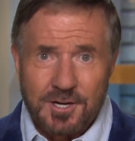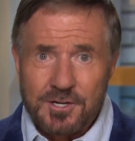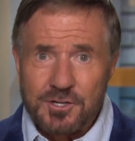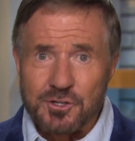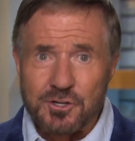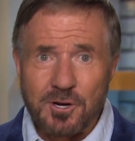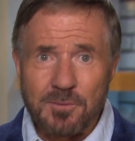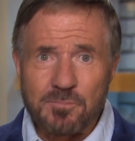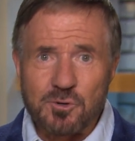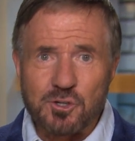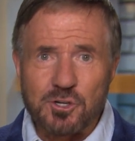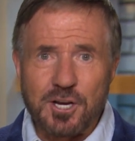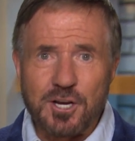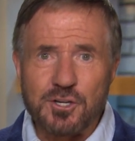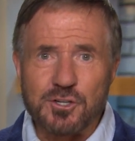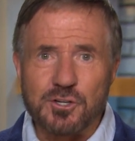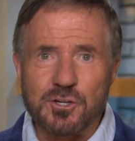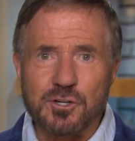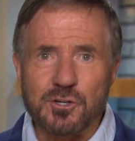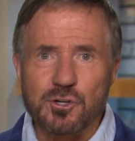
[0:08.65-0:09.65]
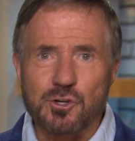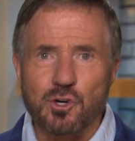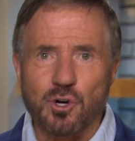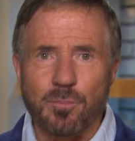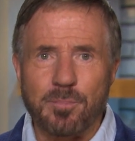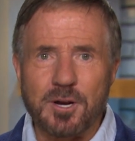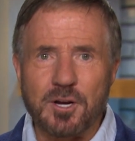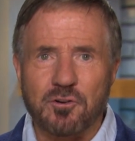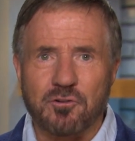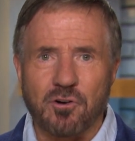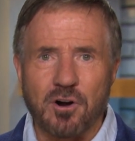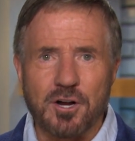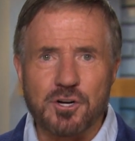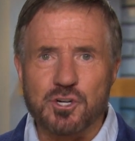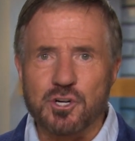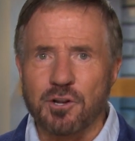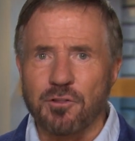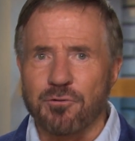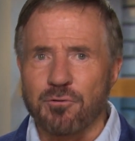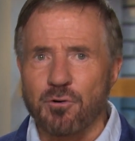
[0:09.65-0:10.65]
Some seasons you'll be
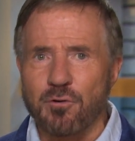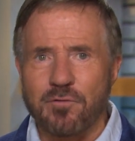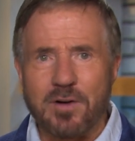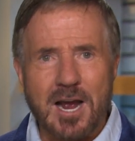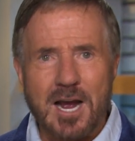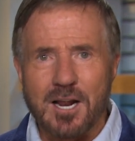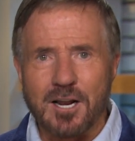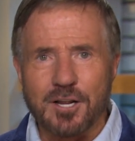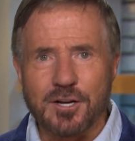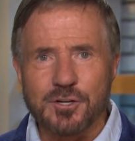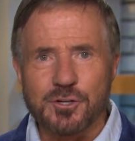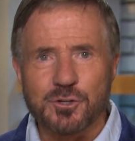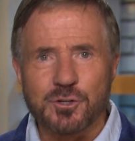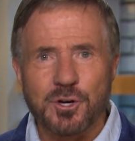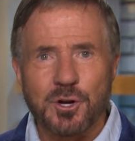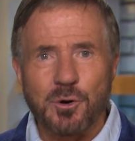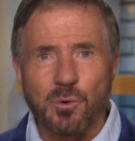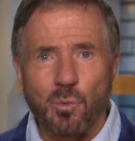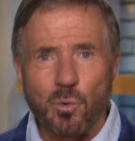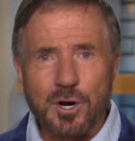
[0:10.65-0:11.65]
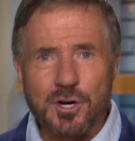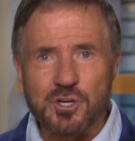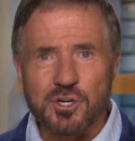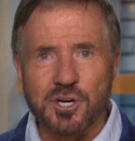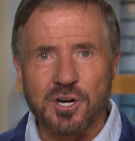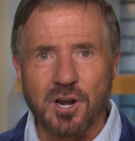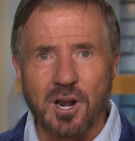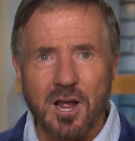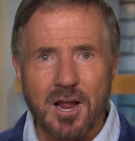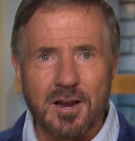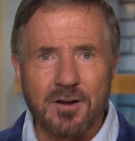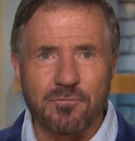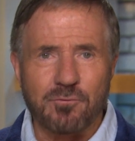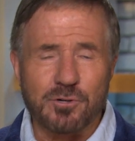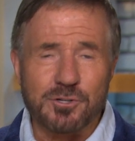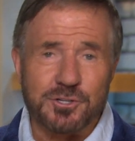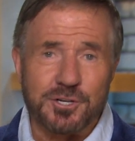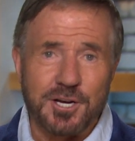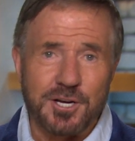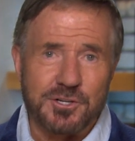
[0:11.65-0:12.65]
trudging through valleys, wishing life
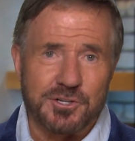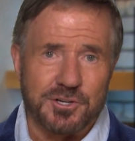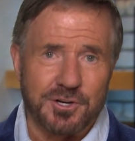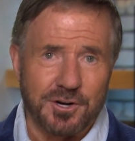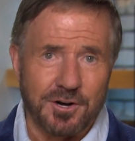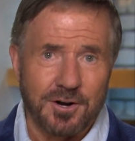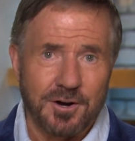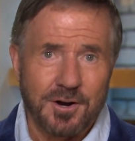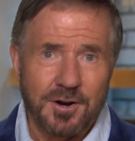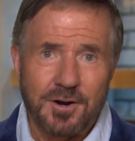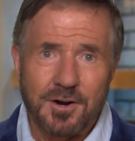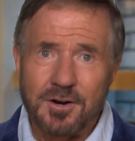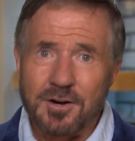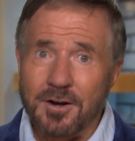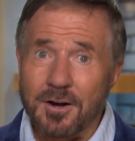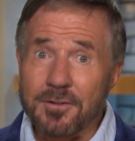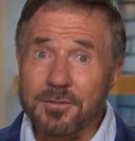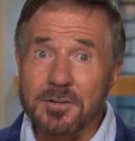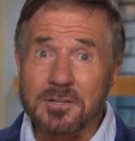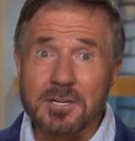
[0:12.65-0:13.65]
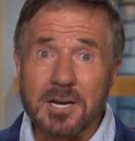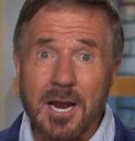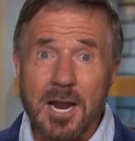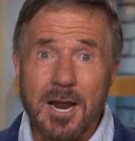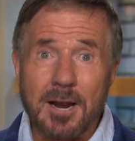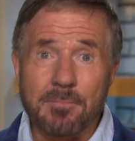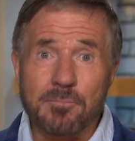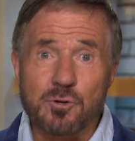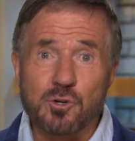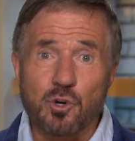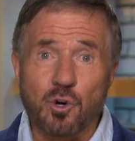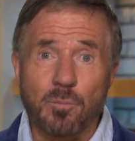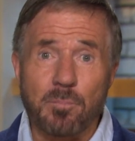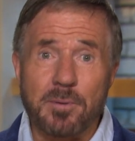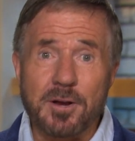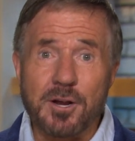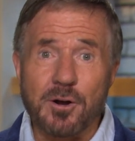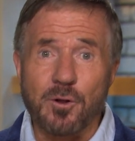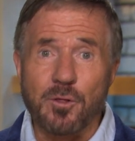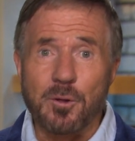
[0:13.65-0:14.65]
was easier. Other times you'll
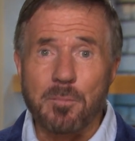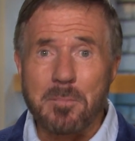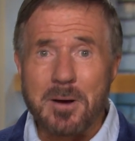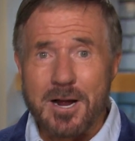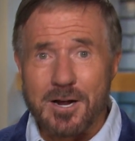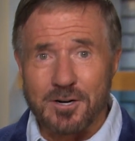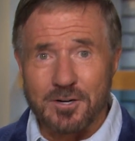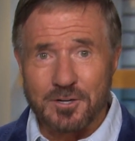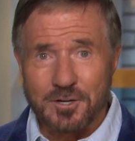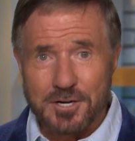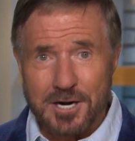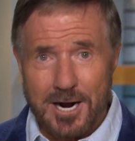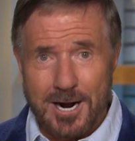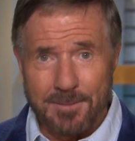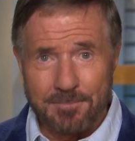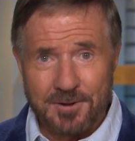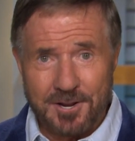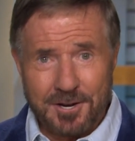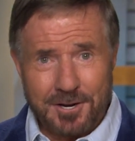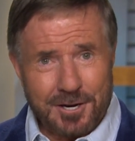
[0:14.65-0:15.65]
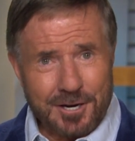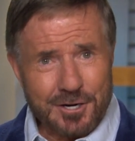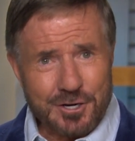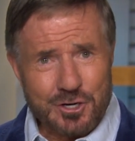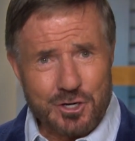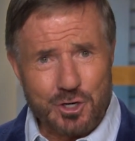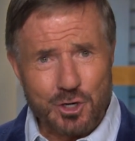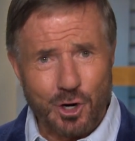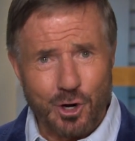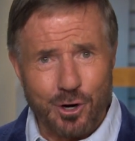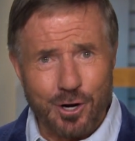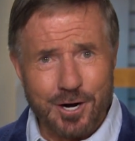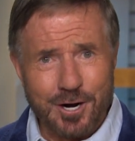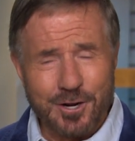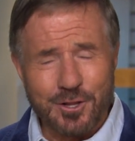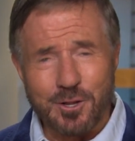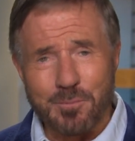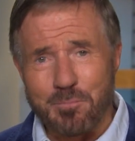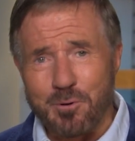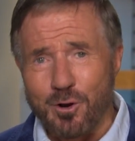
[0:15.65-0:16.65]
be on the mountaintop,
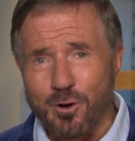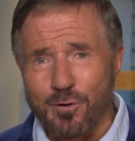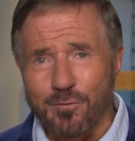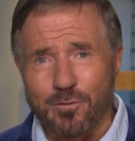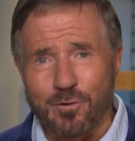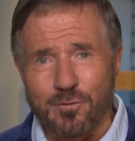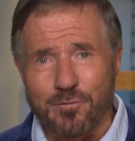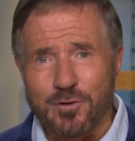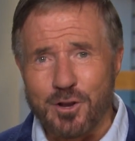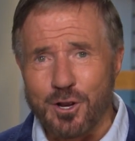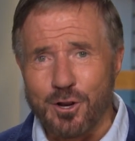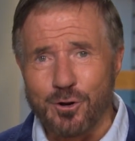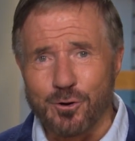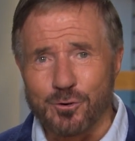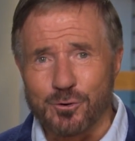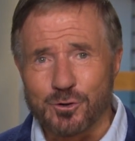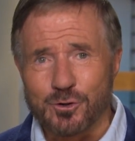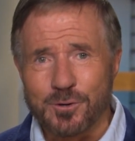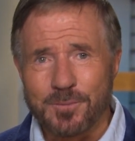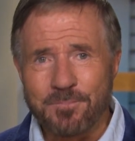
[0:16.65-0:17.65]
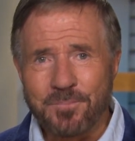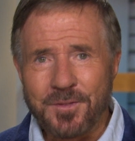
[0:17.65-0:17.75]
enjoying the beautiful views.